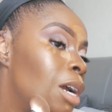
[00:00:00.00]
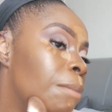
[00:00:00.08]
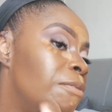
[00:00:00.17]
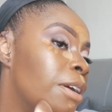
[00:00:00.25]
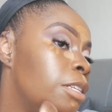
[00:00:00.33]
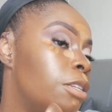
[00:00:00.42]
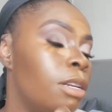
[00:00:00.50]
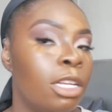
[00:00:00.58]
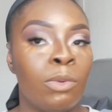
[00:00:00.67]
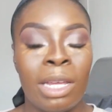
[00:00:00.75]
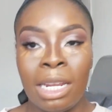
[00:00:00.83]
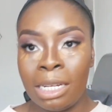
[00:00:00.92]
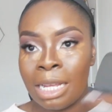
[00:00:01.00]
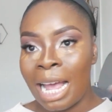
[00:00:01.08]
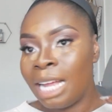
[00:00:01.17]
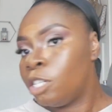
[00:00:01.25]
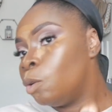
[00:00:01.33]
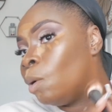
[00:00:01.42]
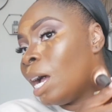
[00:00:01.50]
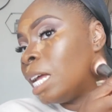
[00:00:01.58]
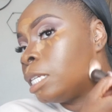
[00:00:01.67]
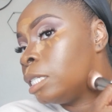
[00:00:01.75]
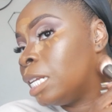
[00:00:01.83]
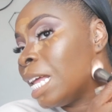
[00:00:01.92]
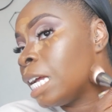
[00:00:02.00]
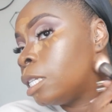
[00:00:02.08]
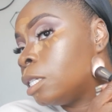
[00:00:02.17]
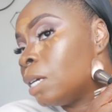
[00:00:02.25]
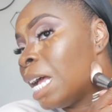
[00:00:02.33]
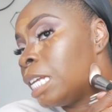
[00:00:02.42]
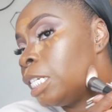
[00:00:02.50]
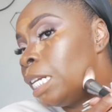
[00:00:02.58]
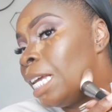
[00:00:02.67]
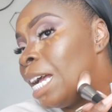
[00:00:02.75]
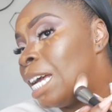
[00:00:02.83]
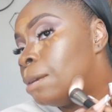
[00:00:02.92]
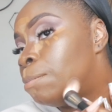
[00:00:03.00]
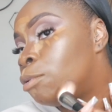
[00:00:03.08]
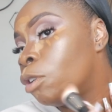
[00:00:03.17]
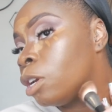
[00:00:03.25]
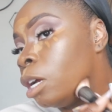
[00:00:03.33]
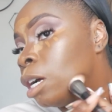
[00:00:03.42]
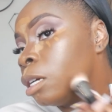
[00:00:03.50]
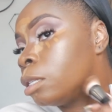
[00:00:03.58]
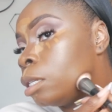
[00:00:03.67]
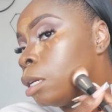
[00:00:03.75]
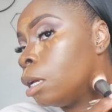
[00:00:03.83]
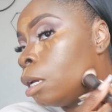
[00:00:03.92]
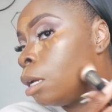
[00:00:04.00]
I prefer to do it this way than to actually add product.